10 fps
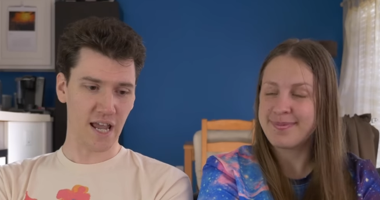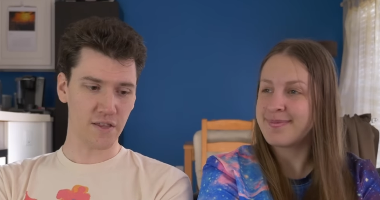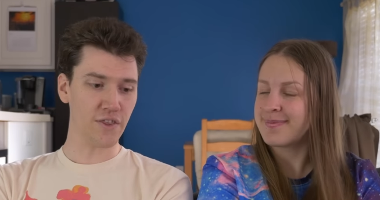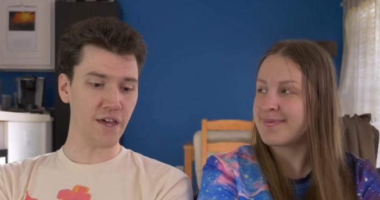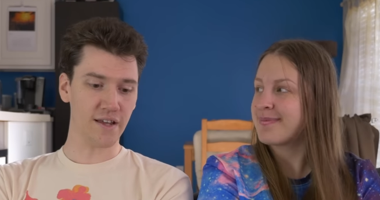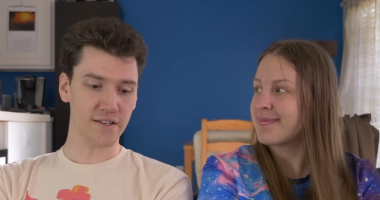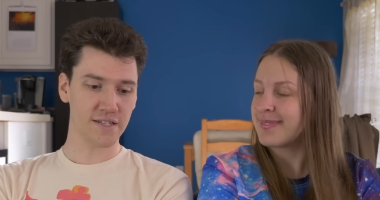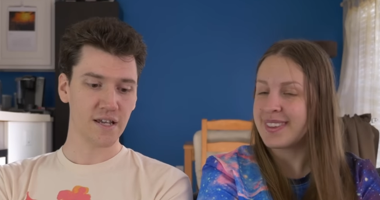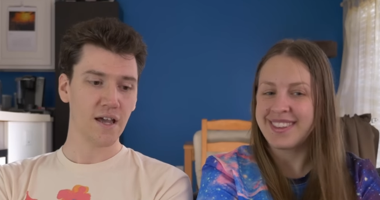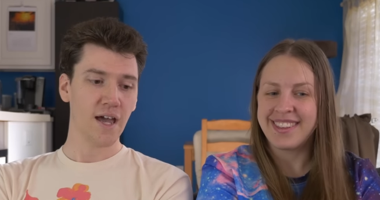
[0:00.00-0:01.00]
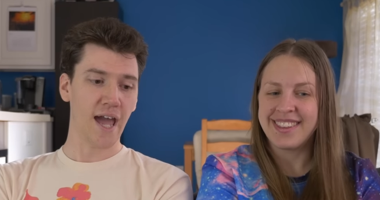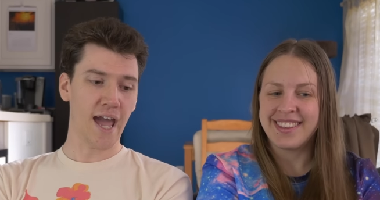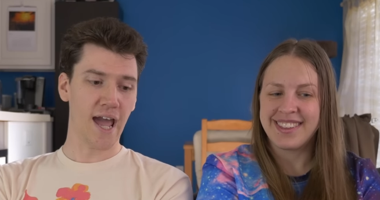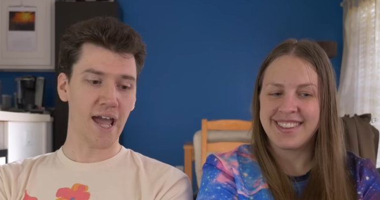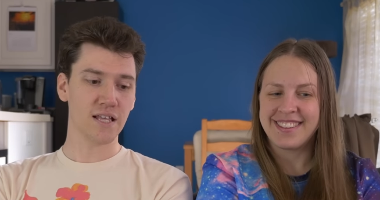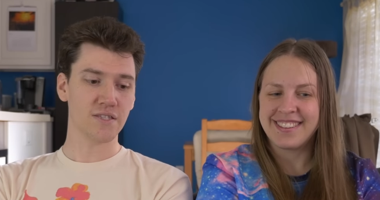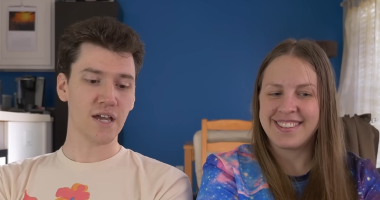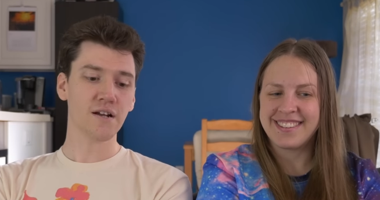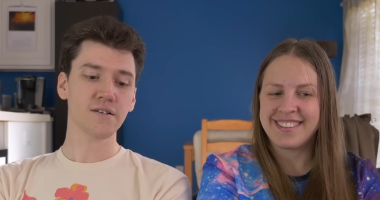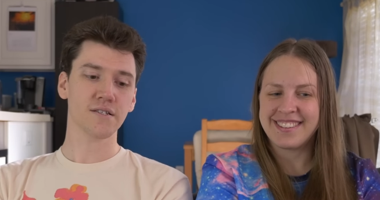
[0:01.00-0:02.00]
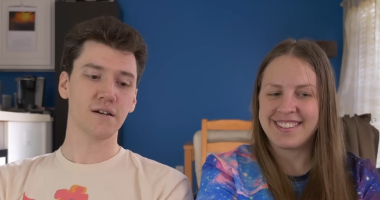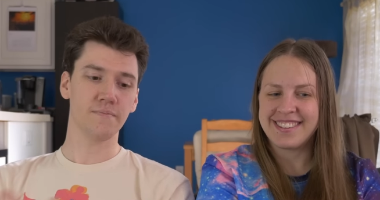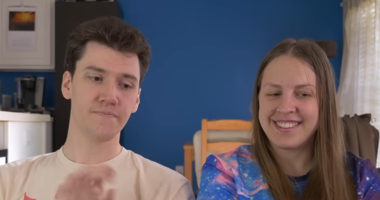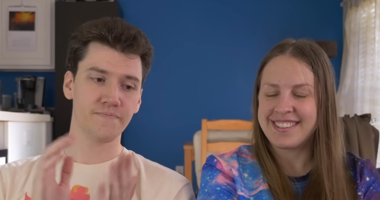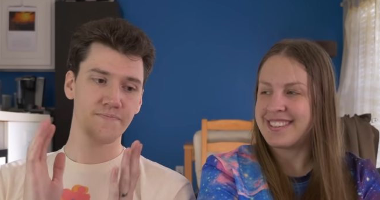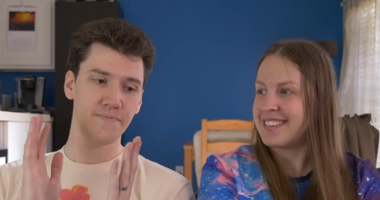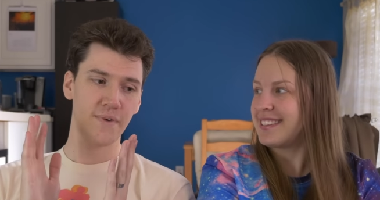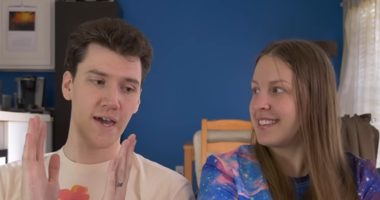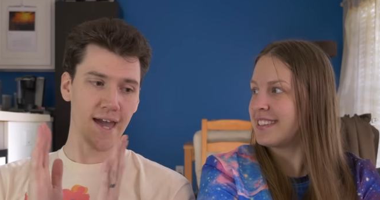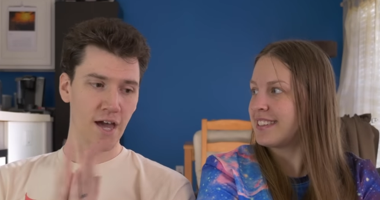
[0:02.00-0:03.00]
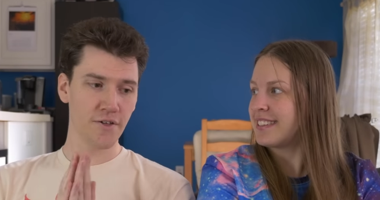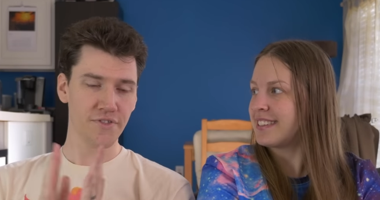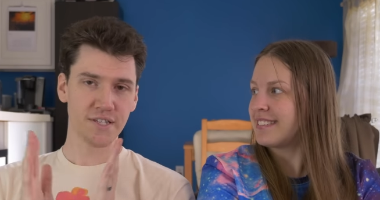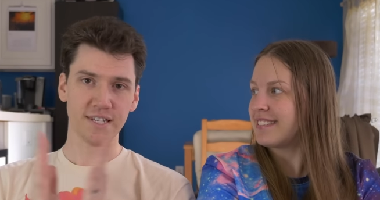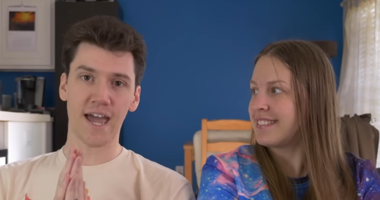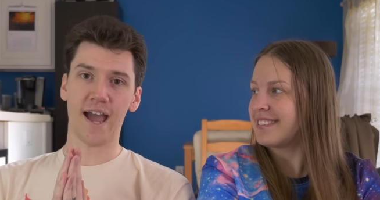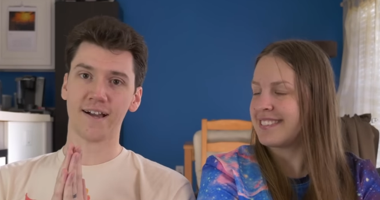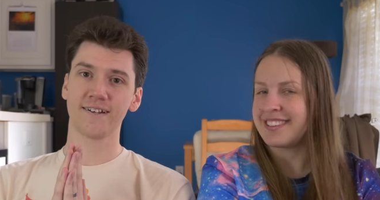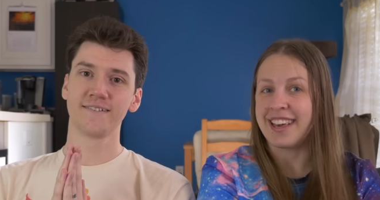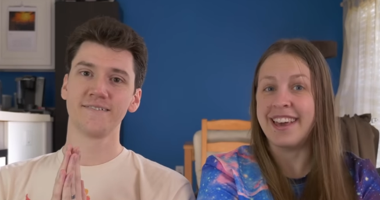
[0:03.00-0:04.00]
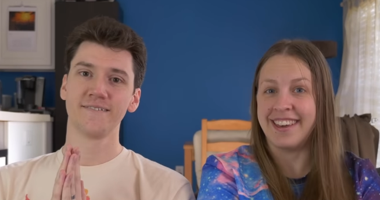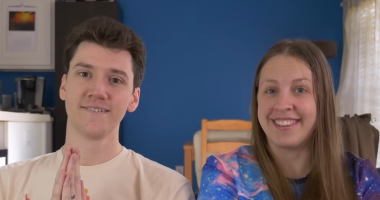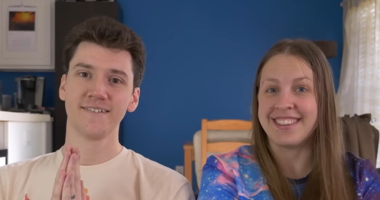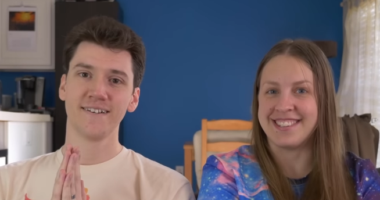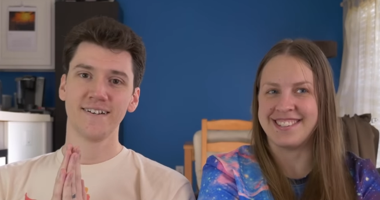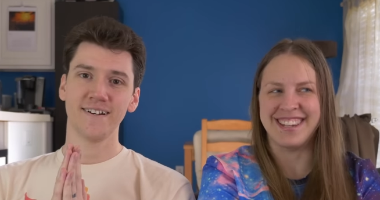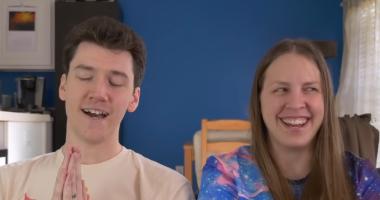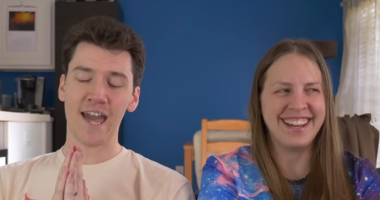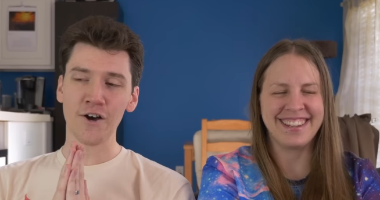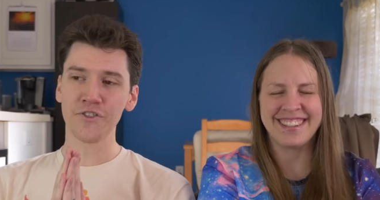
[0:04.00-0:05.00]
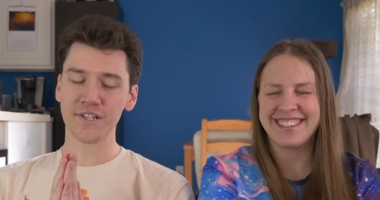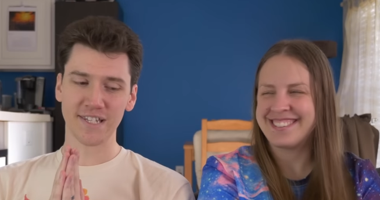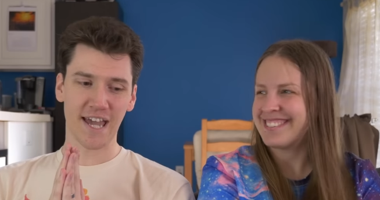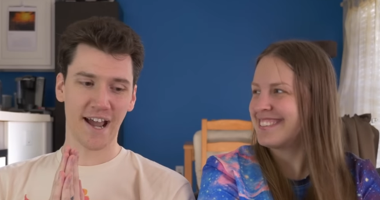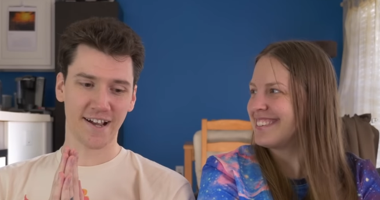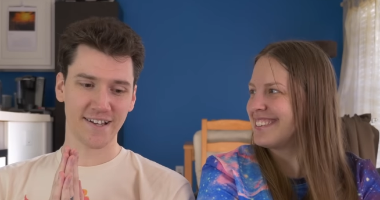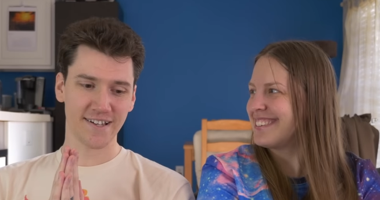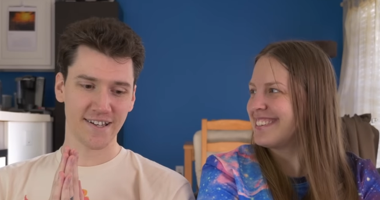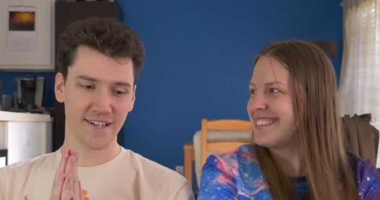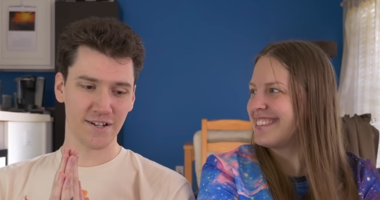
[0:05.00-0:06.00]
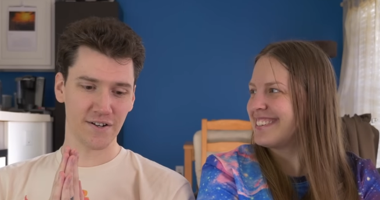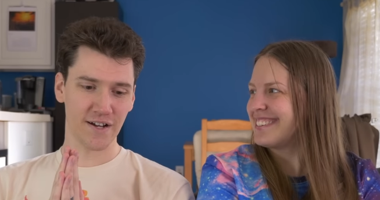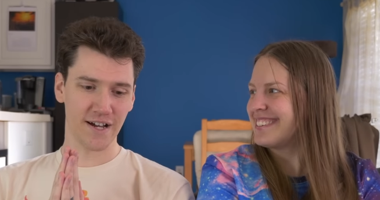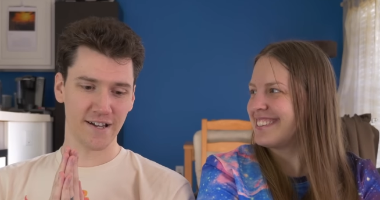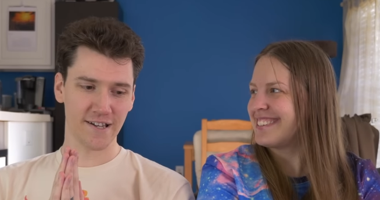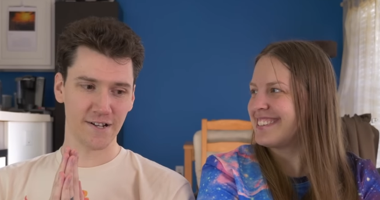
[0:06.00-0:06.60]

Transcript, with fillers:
Speaker 1: and things. And there's a healthy stack. A
Speaker 2: healthy stack.
Speaker 1: A healthy stack here, uh,